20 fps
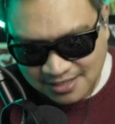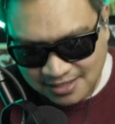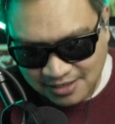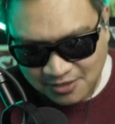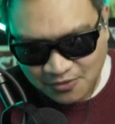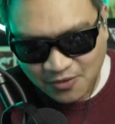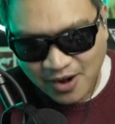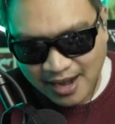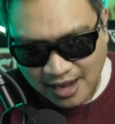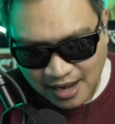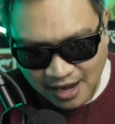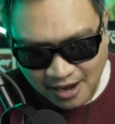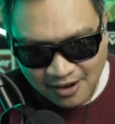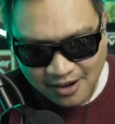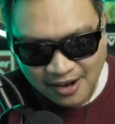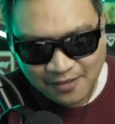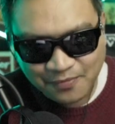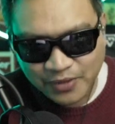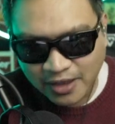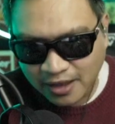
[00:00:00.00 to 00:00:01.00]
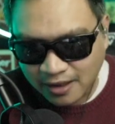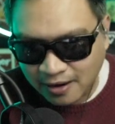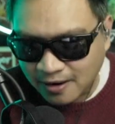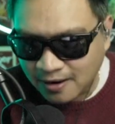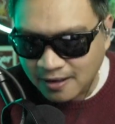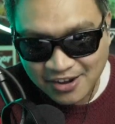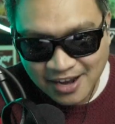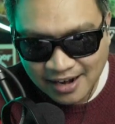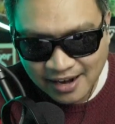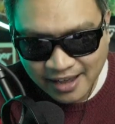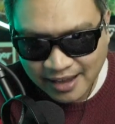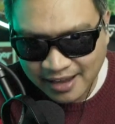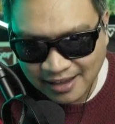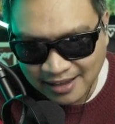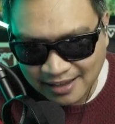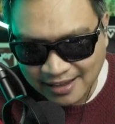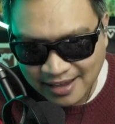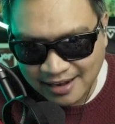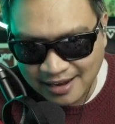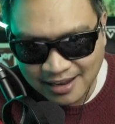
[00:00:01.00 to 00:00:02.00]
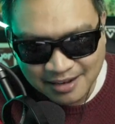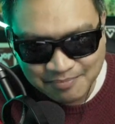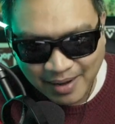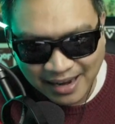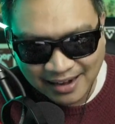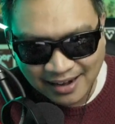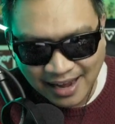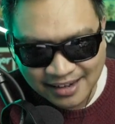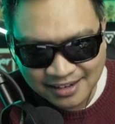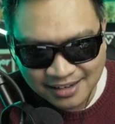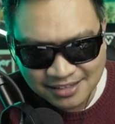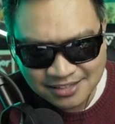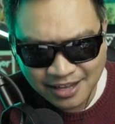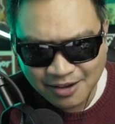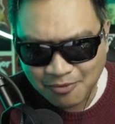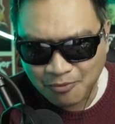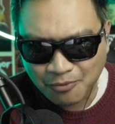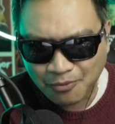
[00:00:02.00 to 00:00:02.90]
sit right here, and then you're going to get hit by lightning. It's like,